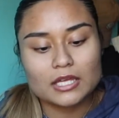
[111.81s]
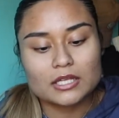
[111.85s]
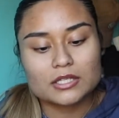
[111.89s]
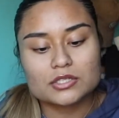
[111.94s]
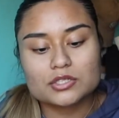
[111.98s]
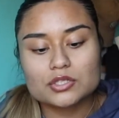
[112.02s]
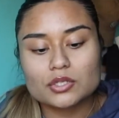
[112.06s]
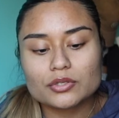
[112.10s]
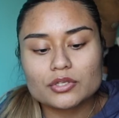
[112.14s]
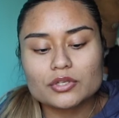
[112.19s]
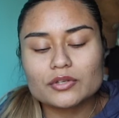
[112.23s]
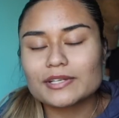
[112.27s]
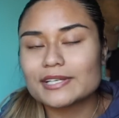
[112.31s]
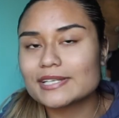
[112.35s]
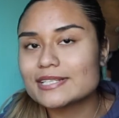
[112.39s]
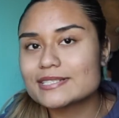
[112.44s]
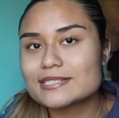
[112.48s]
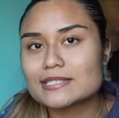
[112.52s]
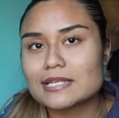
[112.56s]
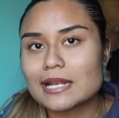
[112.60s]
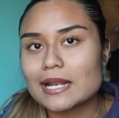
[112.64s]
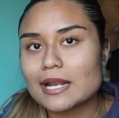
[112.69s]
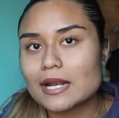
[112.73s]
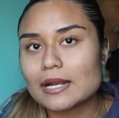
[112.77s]
So you can
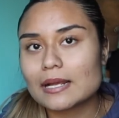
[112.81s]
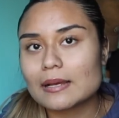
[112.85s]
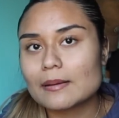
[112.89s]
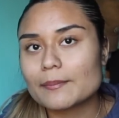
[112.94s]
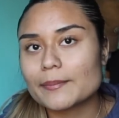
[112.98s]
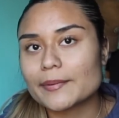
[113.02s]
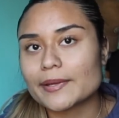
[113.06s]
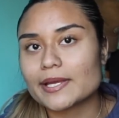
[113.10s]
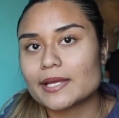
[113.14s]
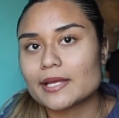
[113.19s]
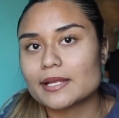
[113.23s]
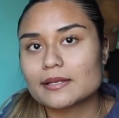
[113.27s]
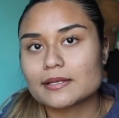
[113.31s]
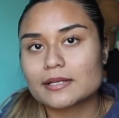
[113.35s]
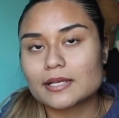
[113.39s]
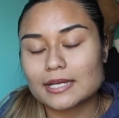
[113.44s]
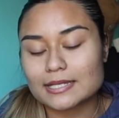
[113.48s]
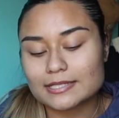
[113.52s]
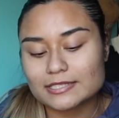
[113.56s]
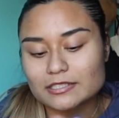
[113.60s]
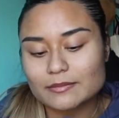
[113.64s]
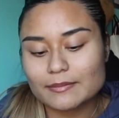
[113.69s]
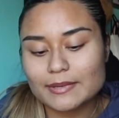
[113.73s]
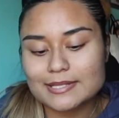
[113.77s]
set it up and
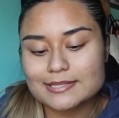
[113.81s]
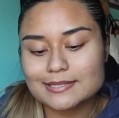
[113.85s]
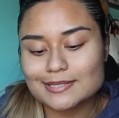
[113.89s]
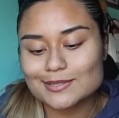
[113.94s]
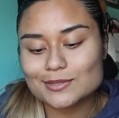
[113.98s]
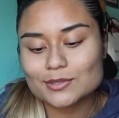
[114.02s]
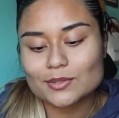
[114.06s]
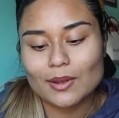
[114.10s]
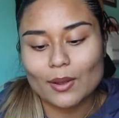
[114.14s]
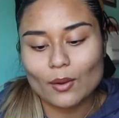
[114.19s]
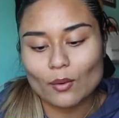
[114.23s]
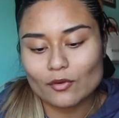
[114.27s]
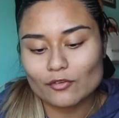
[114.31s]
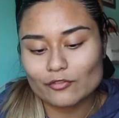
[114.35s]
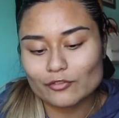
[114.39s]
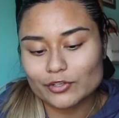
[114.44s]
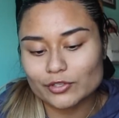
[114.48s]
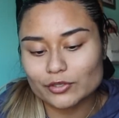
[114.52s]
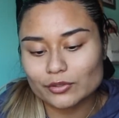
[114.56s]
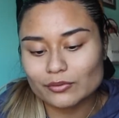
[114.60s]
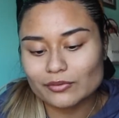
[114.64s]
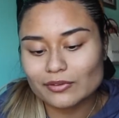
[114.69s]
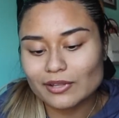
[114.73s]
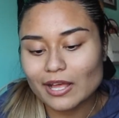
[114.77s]
customize it to however
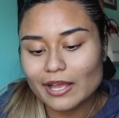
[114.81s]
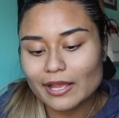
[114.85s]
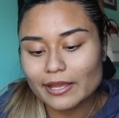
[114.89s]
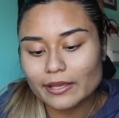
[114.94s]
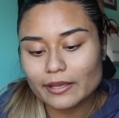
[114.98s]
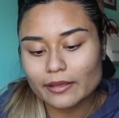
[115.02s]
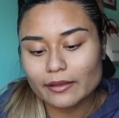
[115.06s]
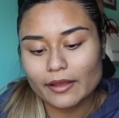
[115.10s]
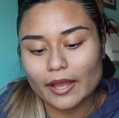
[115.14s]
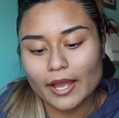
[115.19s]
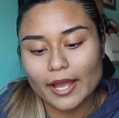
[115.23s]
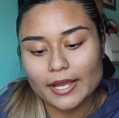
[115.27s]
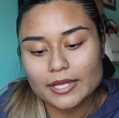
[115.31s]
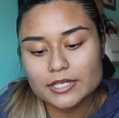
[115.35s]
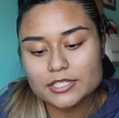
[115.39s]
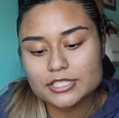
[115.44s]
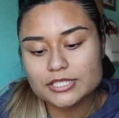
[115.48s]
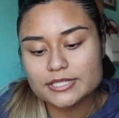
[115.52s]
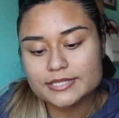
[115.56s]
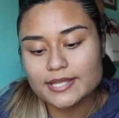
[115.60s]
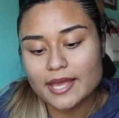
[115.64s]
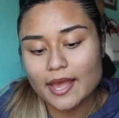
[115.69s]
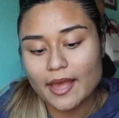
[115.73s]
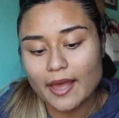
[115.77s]
you like. I
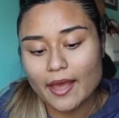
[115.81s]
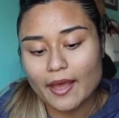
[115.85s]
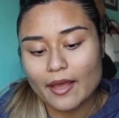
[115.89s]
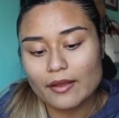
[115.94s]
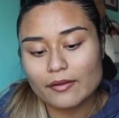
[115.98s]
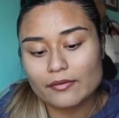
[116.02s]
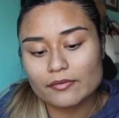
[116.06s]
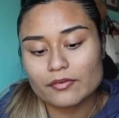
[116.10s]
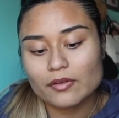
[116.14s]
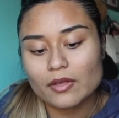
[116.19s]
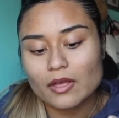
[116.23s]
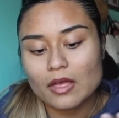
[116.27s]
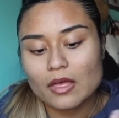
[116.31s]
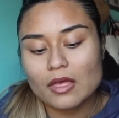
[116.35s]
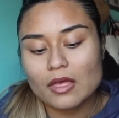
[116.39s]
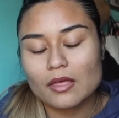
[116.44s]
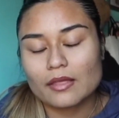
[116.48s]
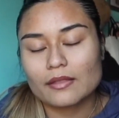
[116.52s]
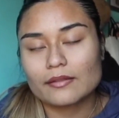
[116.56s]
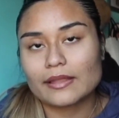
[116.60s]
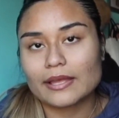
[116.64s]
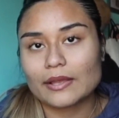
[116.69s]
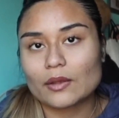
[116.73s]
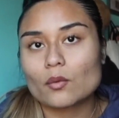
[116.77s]
just have
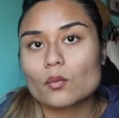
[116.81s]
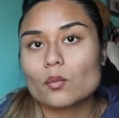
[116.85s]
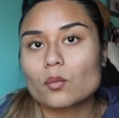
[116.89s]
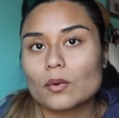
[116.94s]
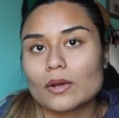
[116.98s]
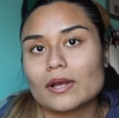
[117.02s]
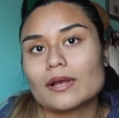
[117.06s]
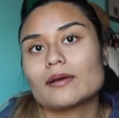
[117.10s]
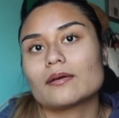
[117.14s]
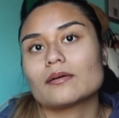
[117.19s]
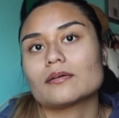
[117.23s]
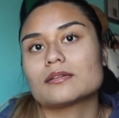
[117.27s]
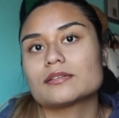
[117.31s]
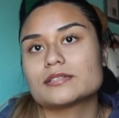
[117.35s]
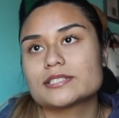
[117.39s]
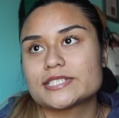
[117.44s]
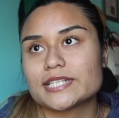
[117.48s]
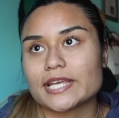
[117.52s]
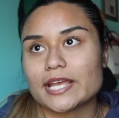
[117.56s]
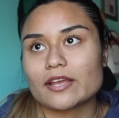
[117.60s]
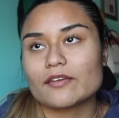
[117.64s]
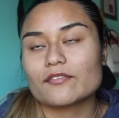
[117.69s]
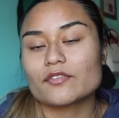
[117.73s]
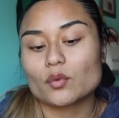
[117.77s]
like what
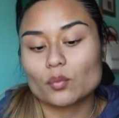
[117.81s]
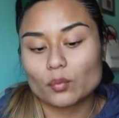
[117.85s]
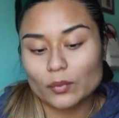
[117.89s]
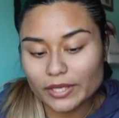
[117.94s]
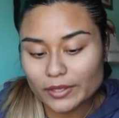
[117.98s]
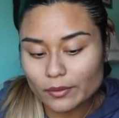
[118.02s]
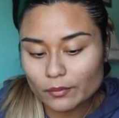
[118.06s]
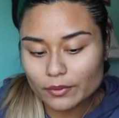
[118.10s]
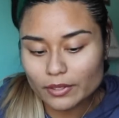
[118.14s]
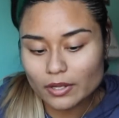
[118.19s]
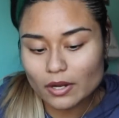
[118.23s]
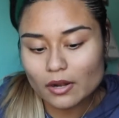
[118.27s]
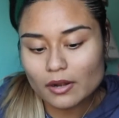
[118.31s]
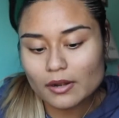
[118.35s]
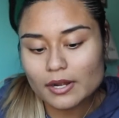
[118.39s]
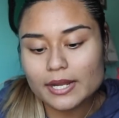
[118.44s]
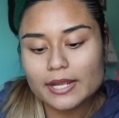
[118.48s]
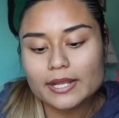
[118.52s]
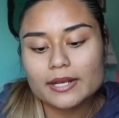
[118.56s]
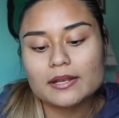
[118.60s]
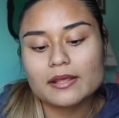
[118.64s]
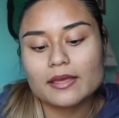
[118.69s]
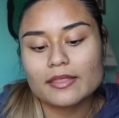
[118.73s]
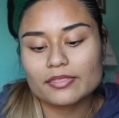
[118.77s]
day of the week we are
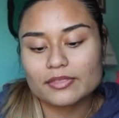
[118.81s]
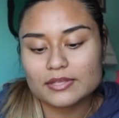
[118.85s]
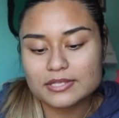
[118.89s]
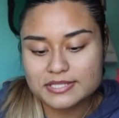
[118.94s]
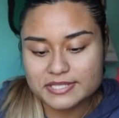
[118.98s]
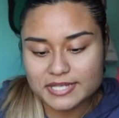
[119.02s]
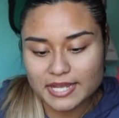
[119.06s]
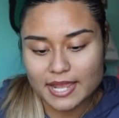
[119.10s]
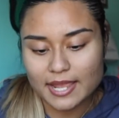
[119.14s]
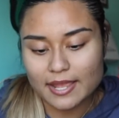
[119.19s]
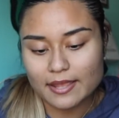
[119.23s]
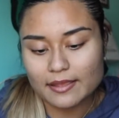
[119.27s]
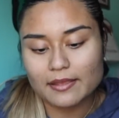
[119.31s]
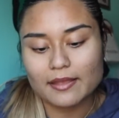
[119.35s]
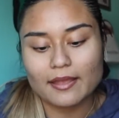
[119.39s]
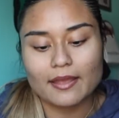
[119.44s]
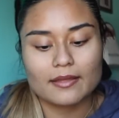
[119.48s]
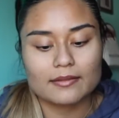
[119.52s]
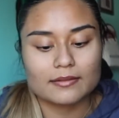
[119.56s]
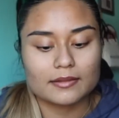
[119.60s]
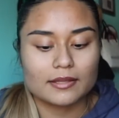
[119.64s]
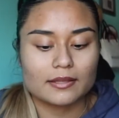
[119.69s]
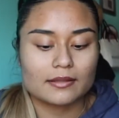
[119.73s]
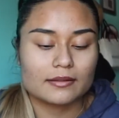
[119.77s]
in, the day,
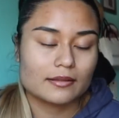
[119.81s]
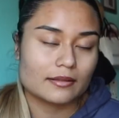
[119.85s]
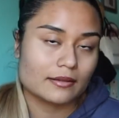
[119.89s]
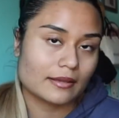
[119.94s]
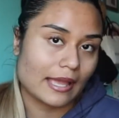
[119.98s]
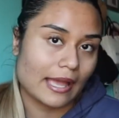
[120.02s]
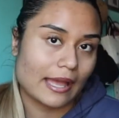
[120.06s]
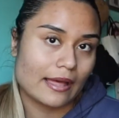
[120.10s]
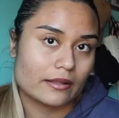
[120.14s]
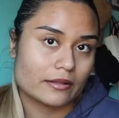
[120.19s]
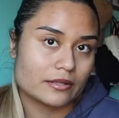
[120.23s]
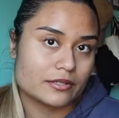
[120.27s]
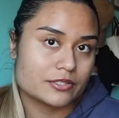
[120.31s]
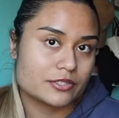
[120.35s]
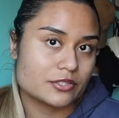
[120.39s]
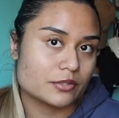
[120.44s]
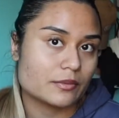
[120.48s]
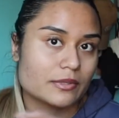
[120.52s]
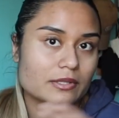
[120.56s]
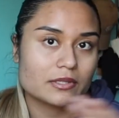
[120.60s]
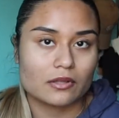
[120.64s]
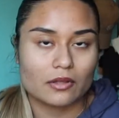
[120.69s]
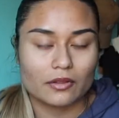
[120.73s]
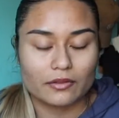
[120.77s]
and then the calendar
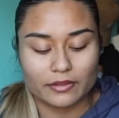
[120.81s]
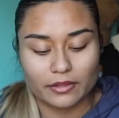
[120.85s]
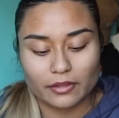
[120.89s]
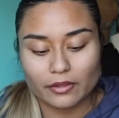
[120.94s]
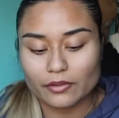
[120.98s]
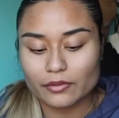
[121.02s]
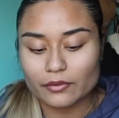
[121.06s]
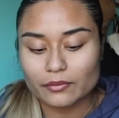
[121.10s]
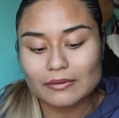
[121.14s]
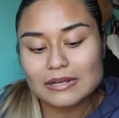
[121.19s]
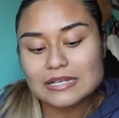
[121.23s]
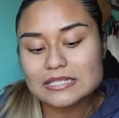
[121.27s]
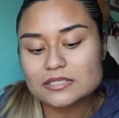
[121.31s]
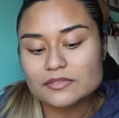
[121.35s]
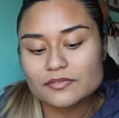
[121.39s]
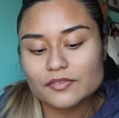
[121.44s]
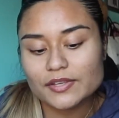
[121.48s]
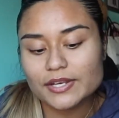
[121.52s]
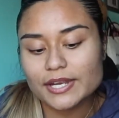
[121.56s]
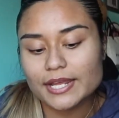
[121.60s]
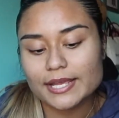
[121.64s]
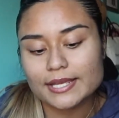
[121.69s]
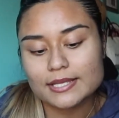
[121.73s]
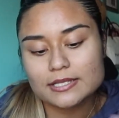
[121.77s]
with all the other rest of the
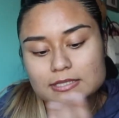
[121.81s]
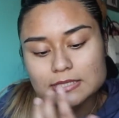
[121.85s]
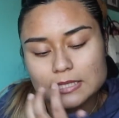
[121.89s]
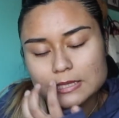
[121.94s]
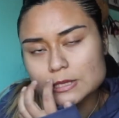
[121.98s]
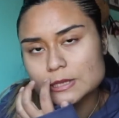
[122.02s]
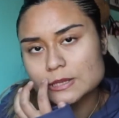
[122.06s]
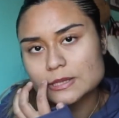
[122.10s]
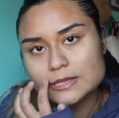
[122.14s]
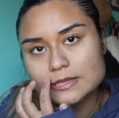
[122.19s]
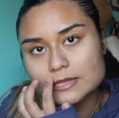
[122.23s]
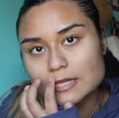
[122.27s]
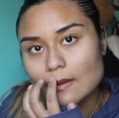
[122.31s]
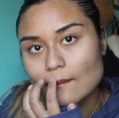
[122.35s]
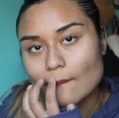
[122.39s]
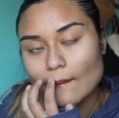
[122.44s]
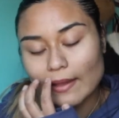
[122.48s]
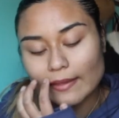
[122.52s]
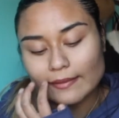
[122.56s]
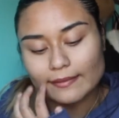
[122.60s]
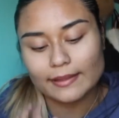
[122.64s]
days. That's just how I